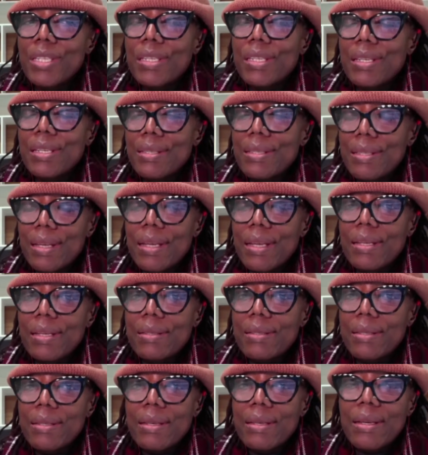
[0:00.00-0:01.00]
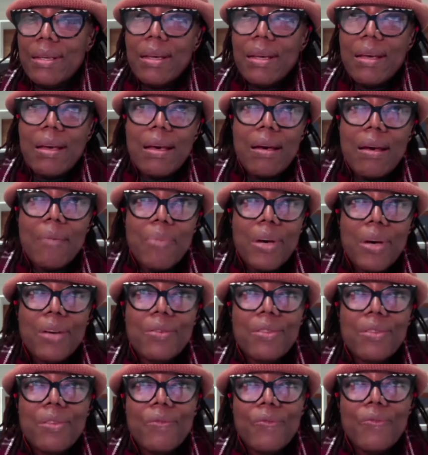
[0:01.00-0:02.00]
said
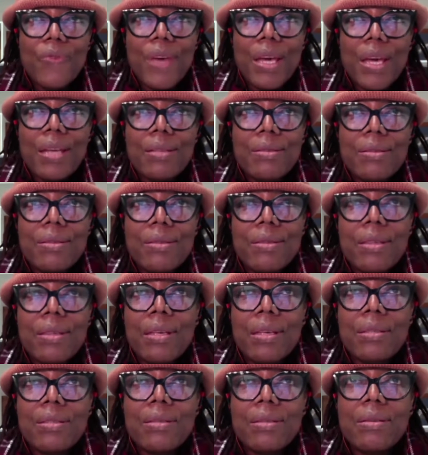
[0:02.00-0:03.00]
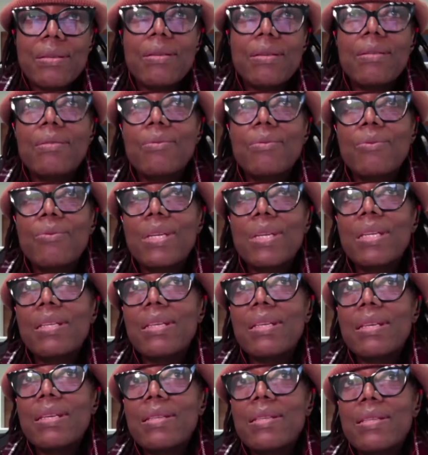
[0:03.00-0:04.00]
about the fact that we
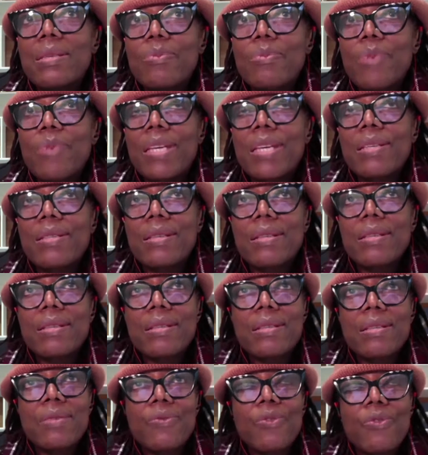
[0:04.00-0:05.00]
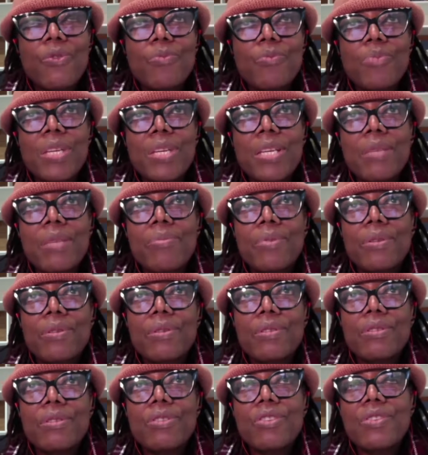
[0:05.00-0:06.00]
need spaces for
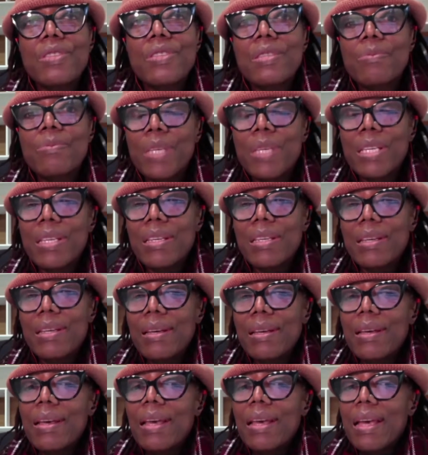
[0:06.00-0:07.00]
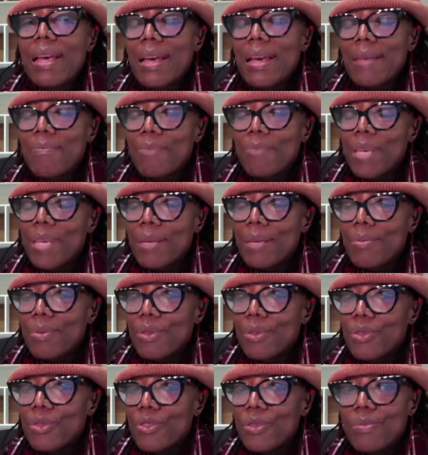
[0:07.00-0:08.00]
people to speak and people
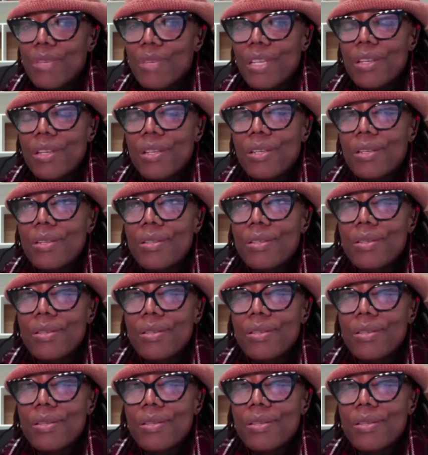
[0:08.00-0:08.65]
to be heard.